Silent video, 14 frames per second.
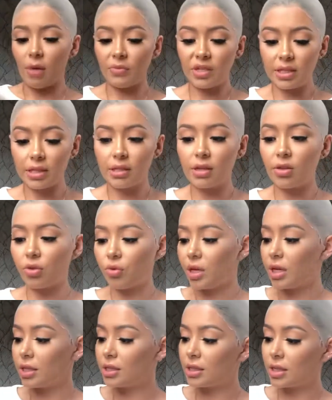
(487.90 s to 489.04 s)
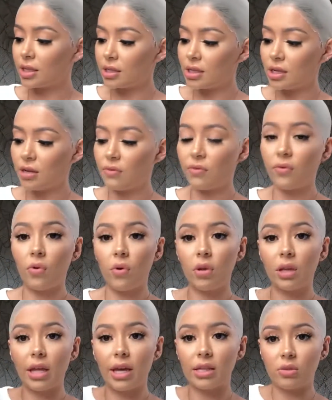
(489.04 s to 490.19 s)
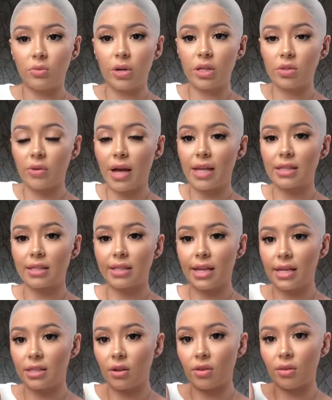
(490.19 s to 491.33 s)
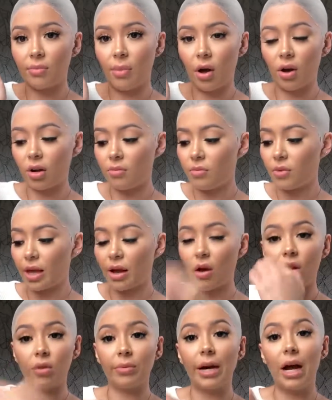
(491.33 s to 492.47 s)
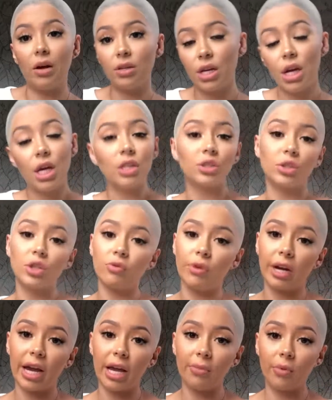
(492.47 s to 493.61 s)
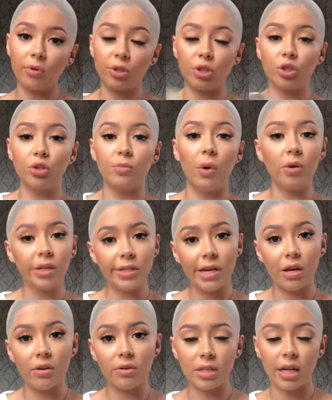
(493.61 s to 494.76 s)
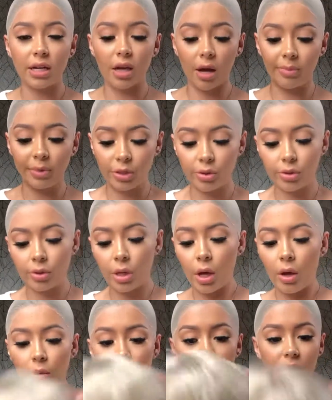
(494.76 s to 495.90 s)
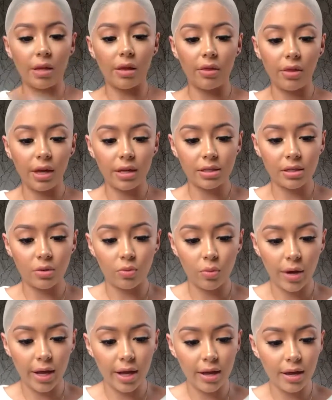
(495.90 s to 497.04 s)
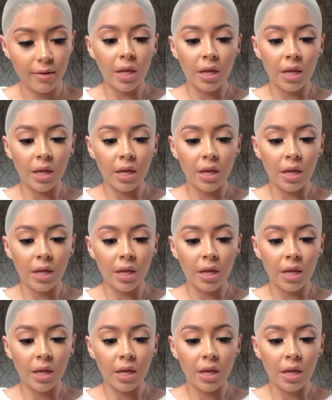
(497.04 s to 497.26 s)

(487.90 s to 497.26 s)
This is a 360 full lace wig, so it has lace on the bottom, like all around. So you are able to do ponytails and updos with this wig.